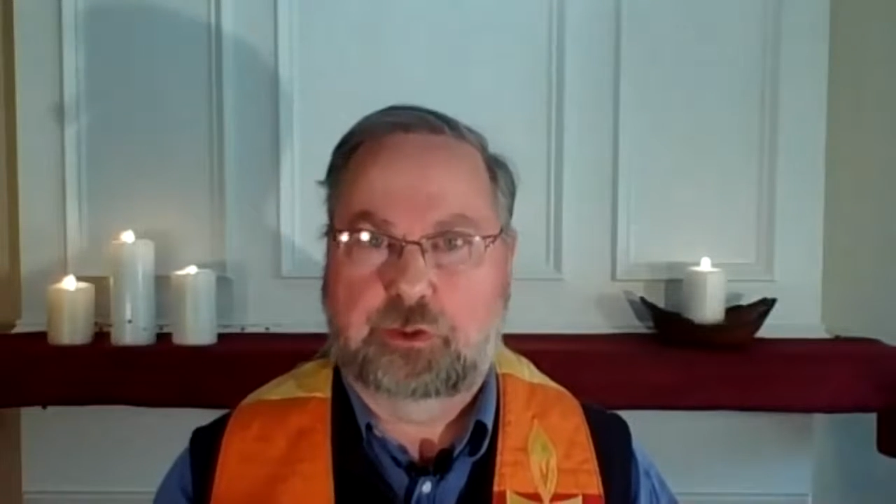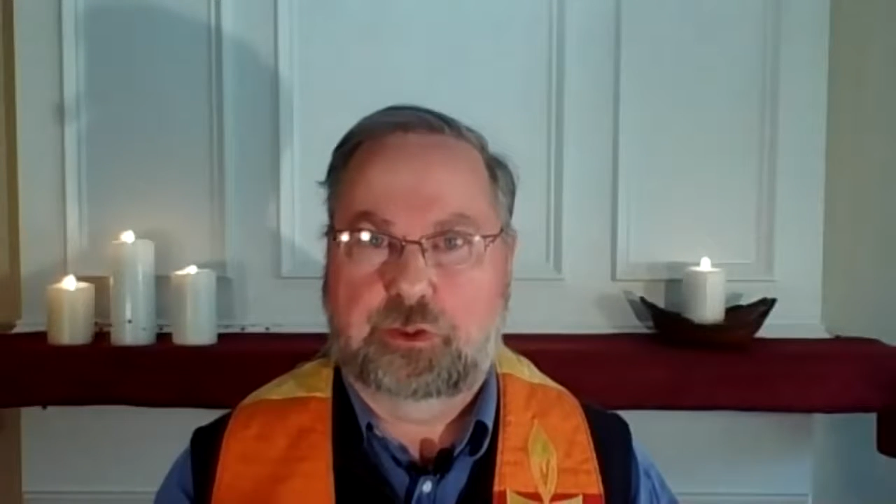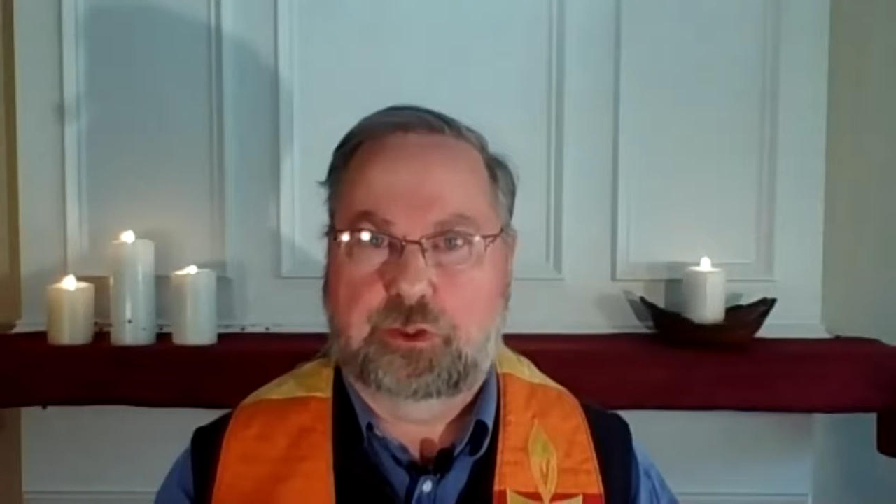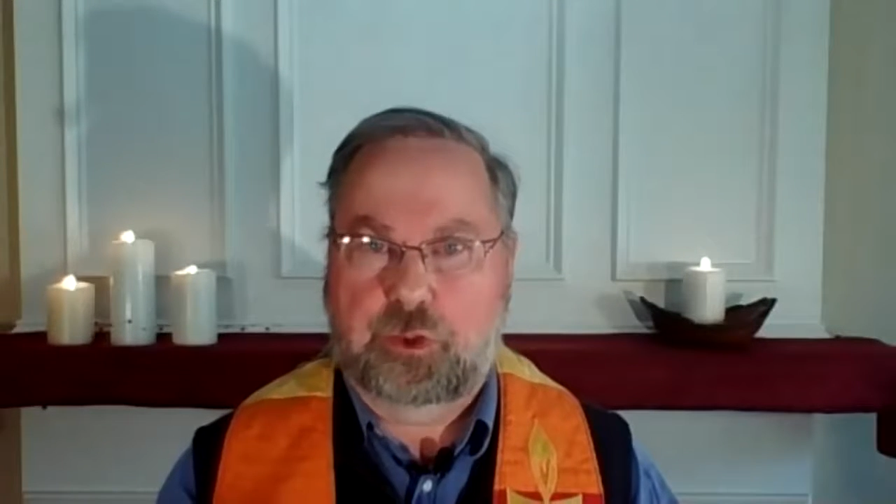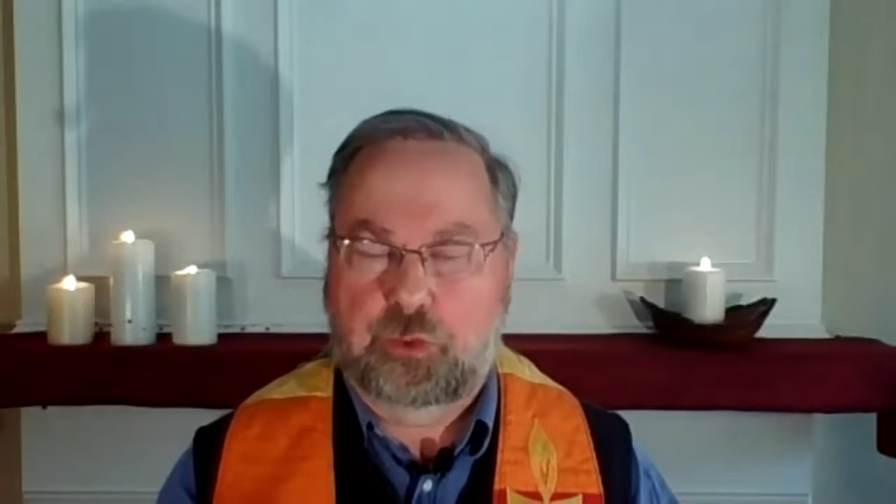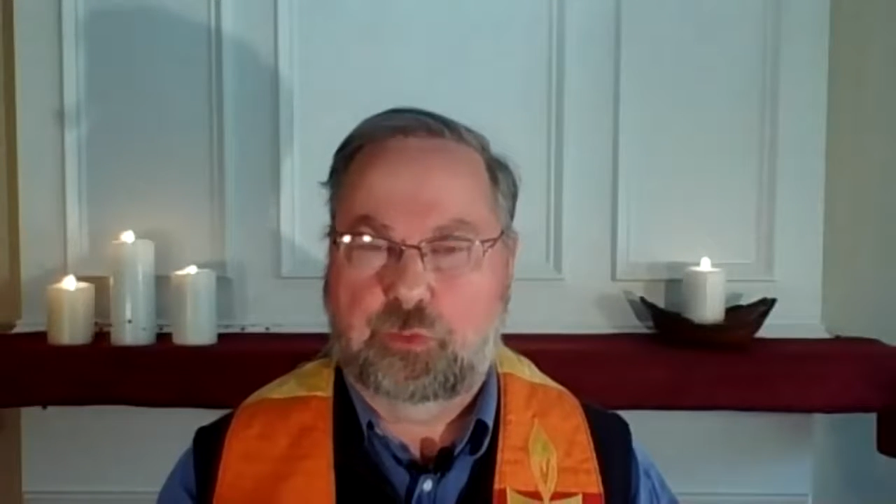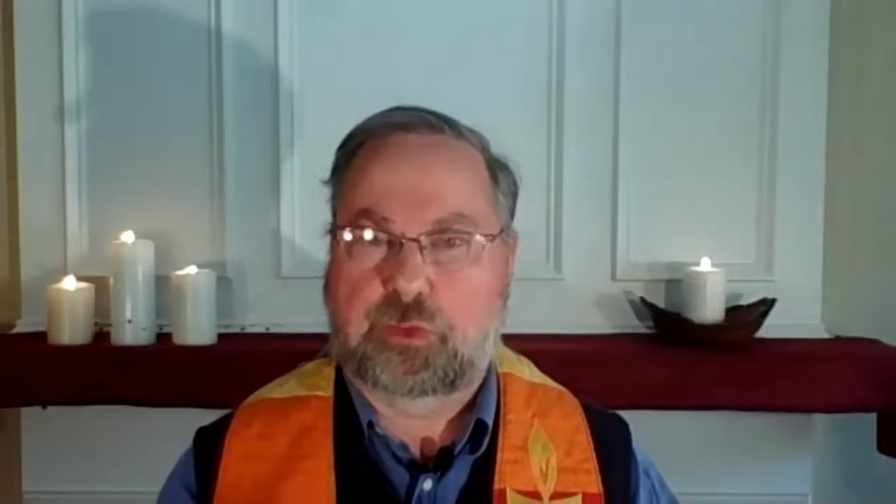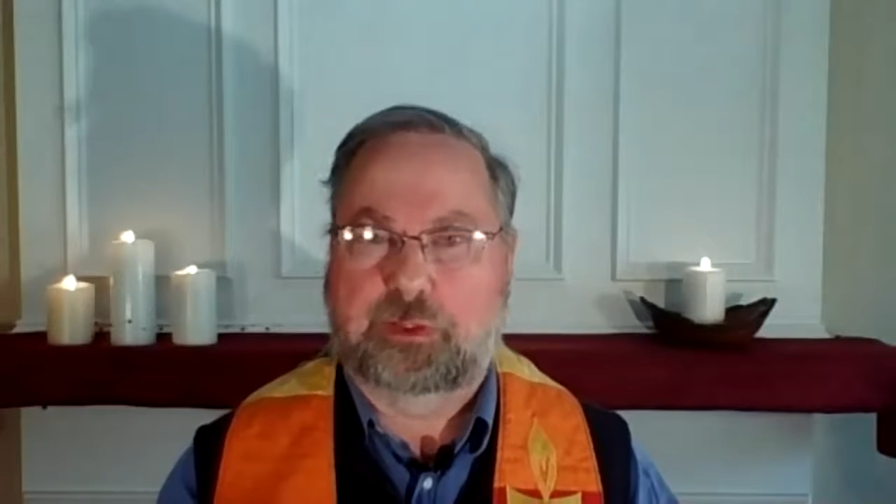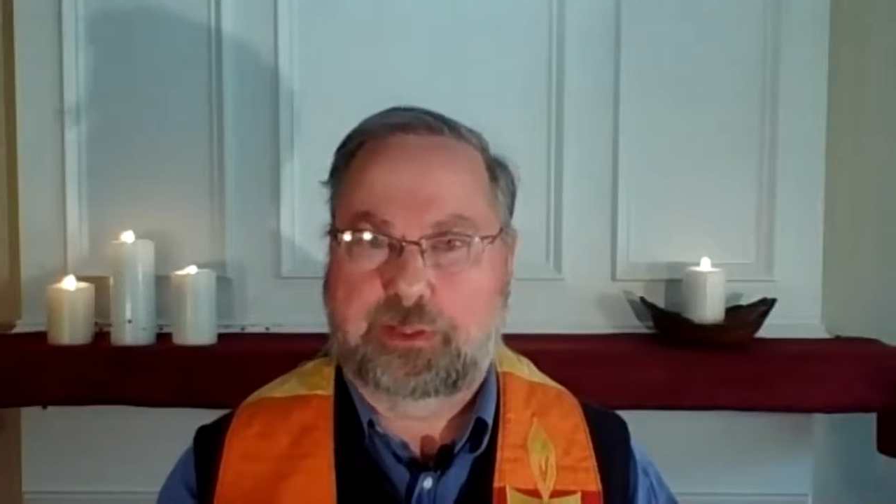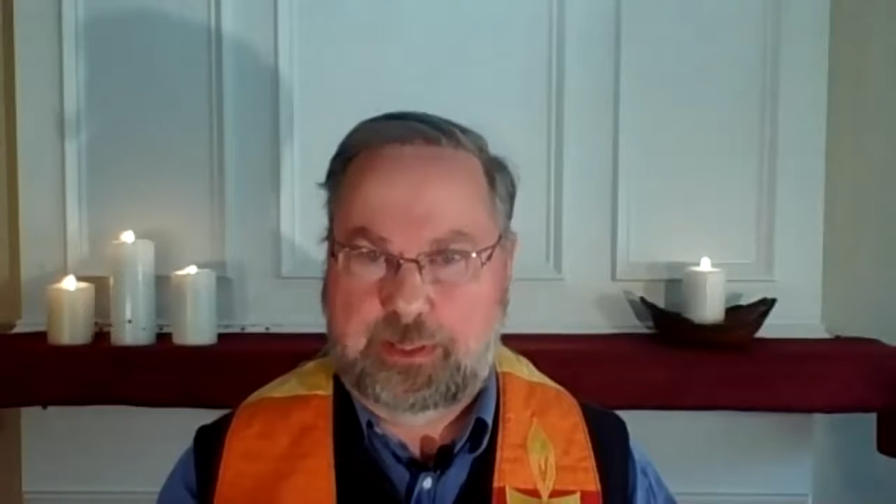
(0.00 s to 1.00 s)
youth
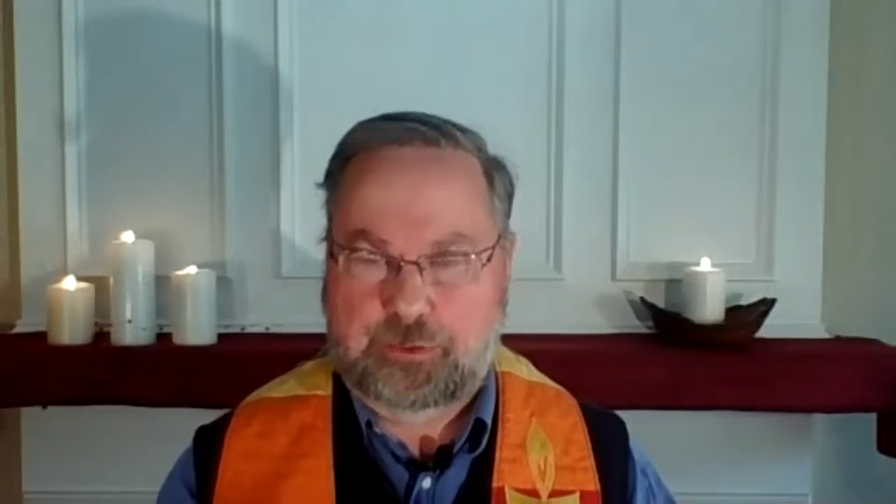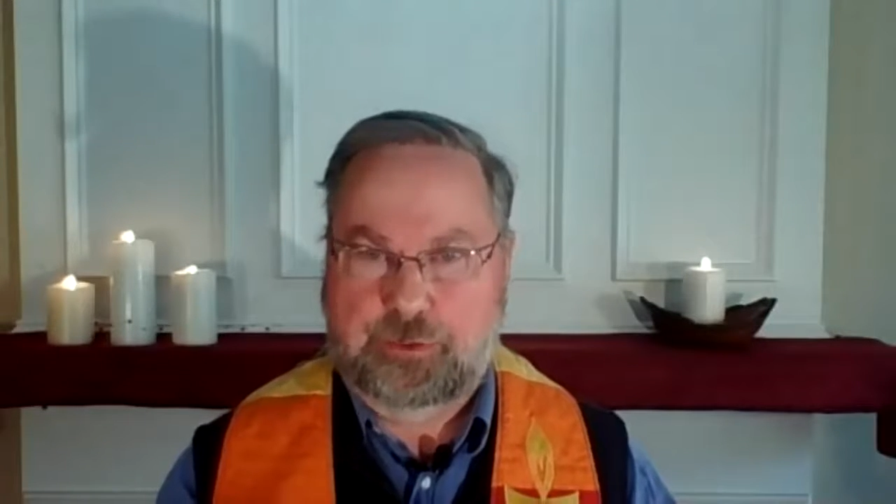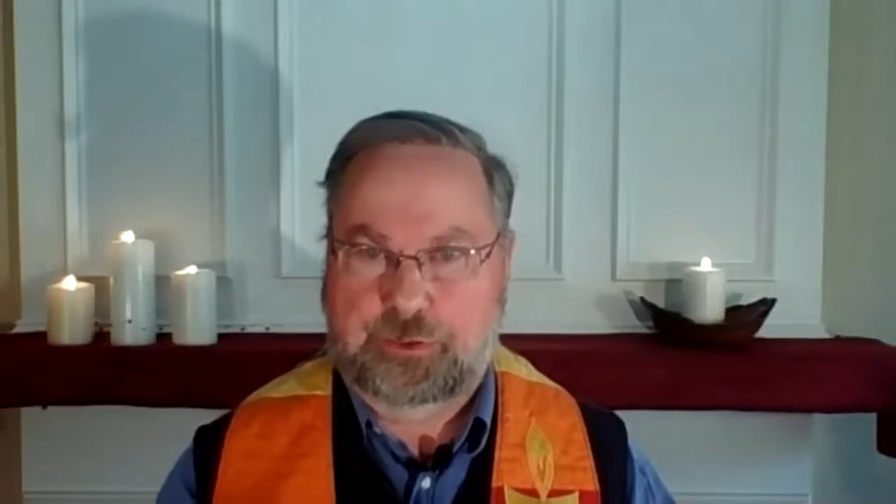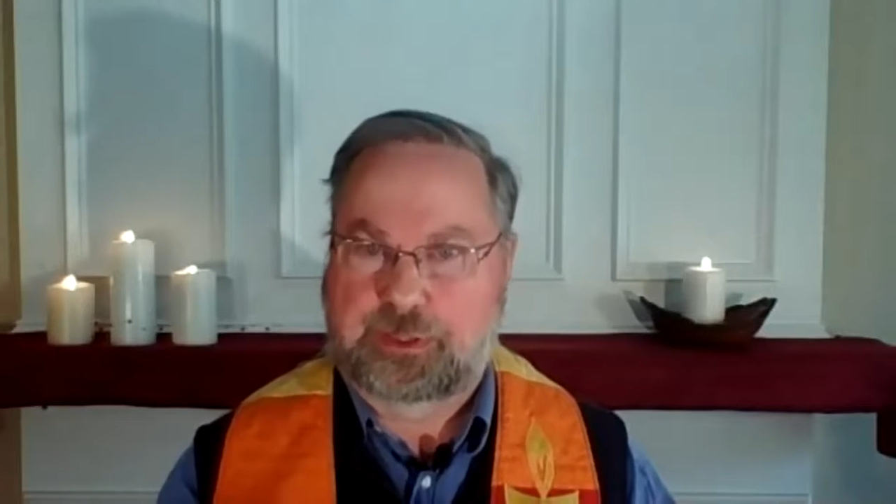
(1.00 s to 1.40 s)
leaders,